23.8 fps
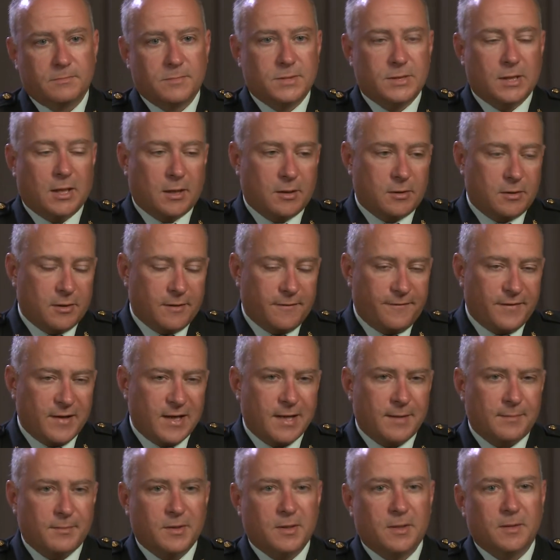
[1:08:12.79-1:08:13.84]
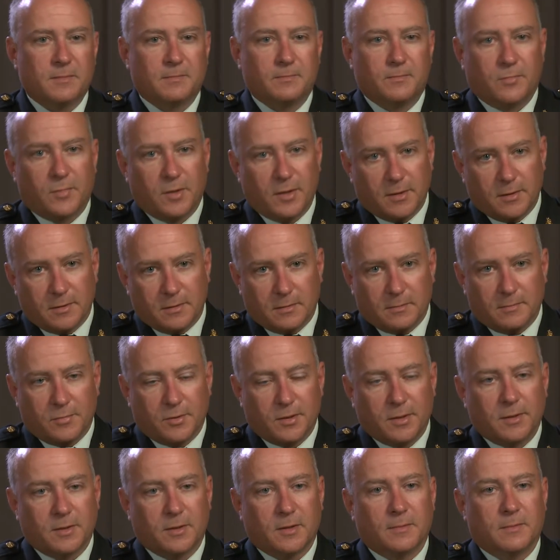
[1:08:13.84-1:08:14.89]
talk to the family,
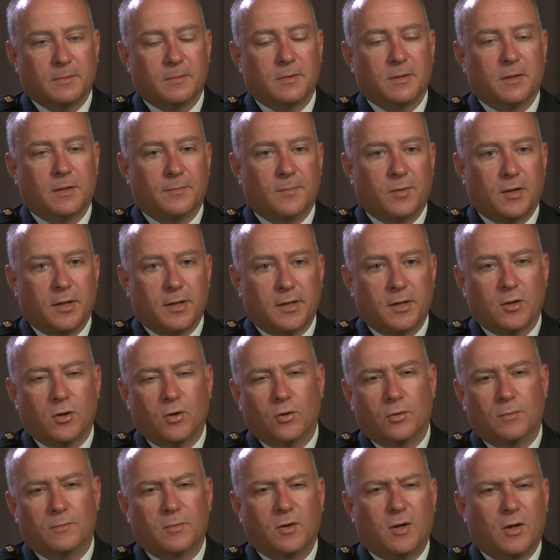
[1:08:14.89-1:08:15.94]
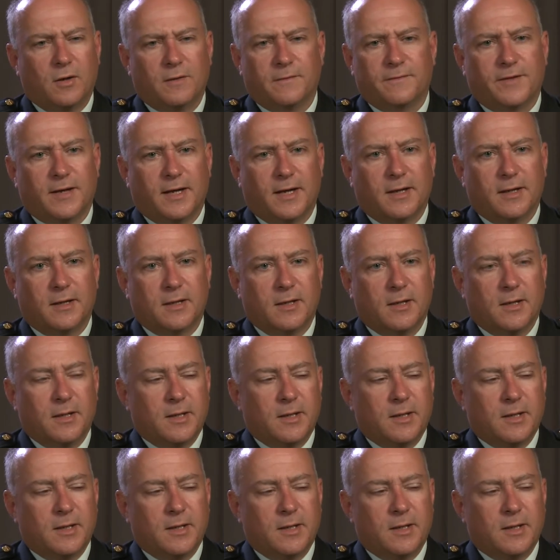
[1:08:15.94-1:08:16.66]
bring the body home, all of that.